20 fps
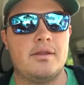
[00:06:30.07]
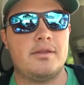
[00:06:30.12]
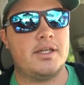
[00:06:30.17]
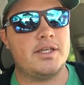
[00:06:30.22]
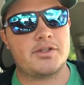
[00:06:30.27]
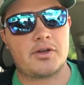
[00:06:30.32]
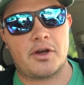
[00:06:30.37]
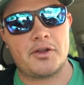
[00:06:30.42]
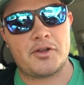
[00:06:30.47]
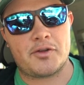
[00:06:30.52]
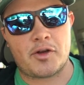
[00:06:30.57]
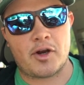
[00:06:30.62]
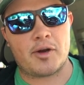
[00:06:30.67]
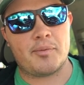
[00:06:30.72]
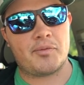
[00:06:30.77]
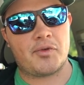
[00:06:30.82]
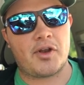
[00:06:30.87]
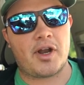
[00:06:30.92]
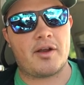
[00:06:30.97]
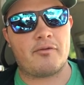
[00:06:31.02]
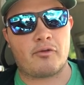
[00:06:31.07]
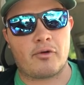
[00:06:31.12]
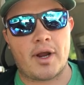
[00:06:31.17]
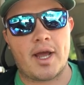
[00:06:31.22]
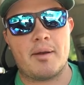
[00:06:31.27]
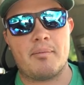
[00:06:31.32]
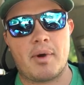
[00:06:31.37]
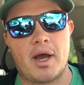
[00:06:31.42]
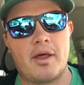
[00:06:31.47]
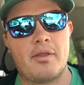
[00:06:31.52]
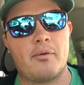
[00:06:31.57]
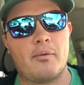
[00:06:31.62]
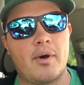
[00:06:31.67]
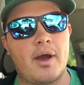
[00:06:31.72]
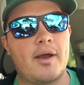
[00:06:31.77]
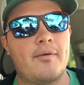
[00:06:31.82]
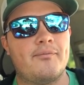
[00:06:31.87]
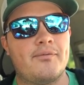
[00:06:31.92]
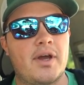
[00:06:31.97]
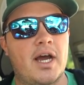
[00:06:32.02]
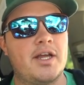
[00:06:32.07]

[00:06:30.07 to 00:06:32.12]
These are all the terms that I've read, by the way.